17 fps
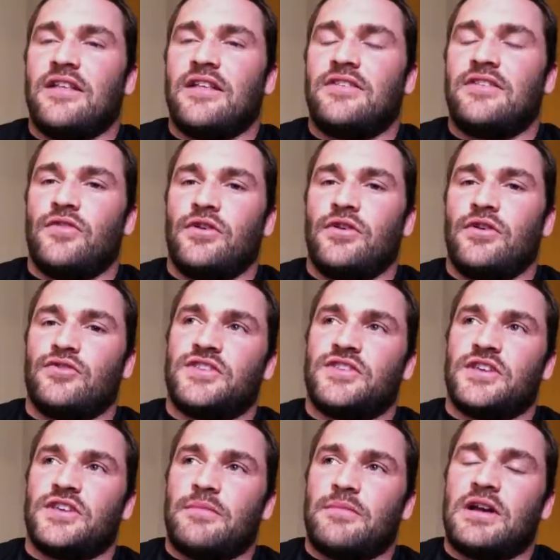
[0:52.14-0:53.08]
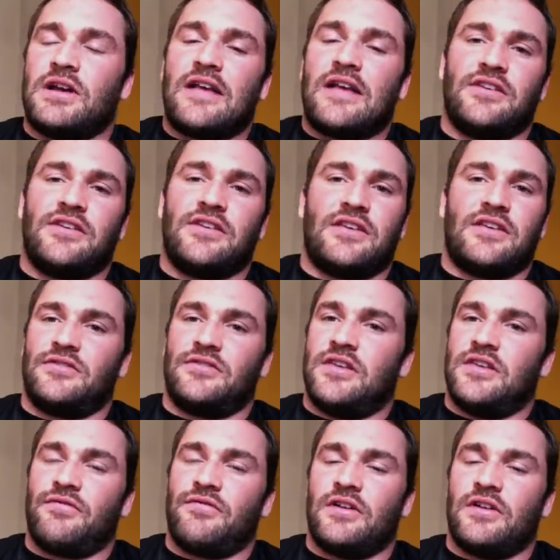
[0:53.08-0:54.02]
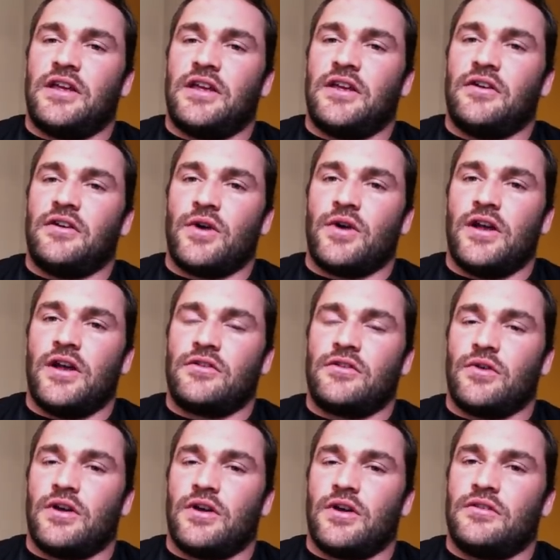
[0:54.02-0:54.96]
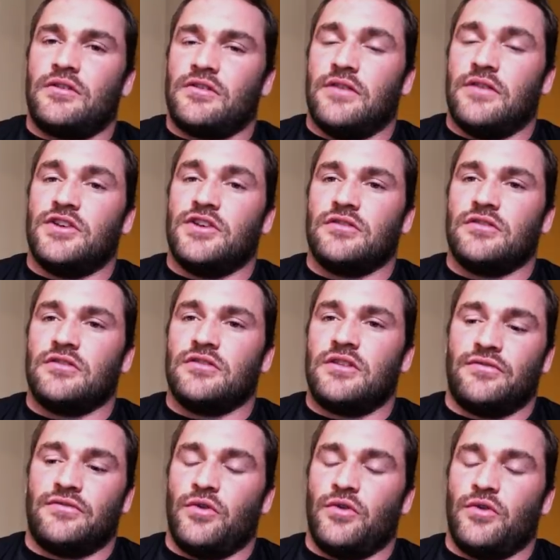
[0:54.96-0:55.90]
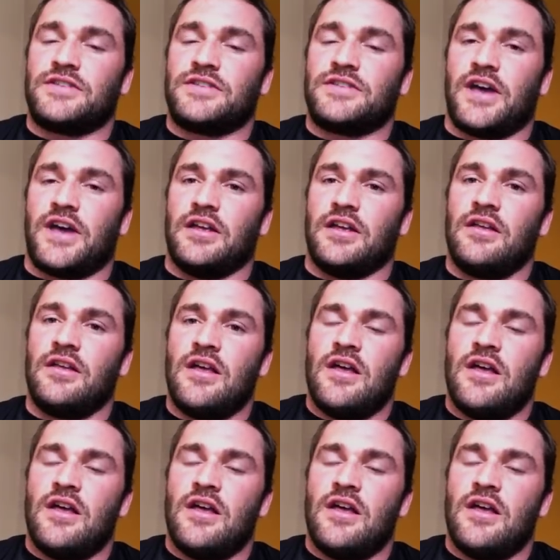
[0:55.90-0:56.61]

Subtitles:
it's very interesting. I mean, classic is definitely a great, great division. It's very exciting.